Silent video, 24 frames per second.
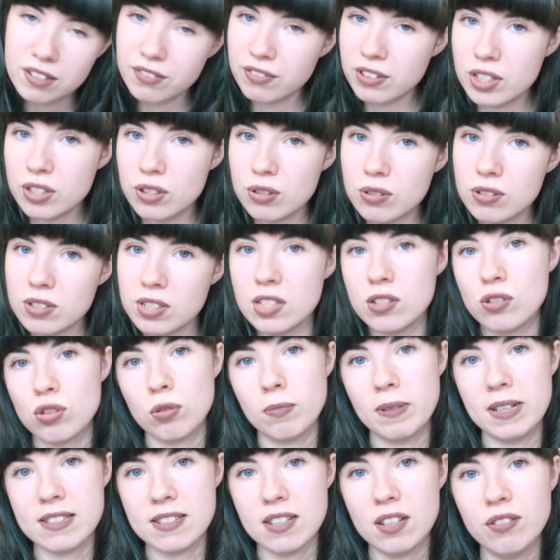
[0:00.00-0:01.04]
if I do say so
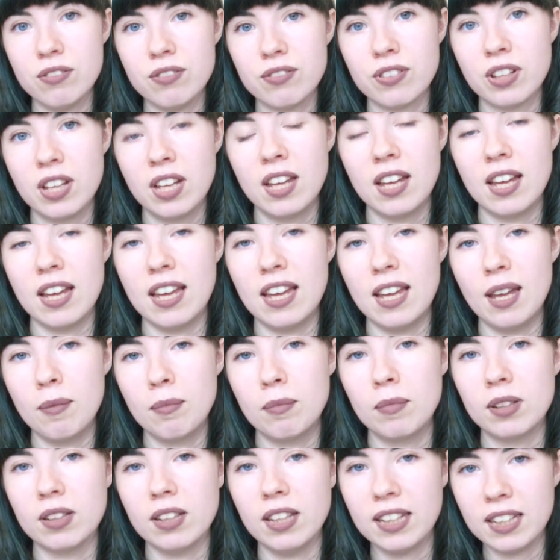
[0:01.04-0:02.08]
myself.
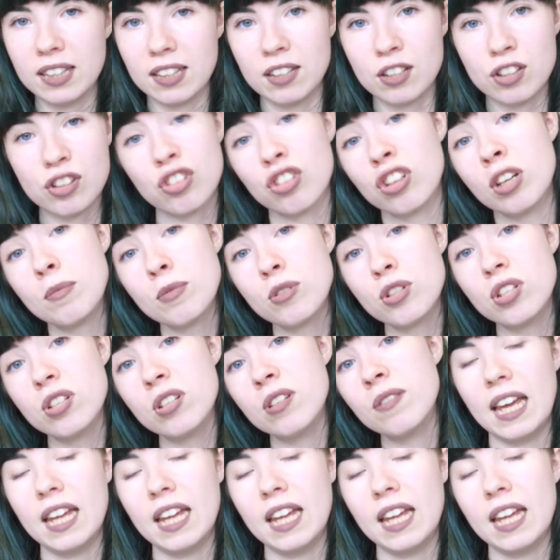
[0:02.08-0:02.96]
Link in the description.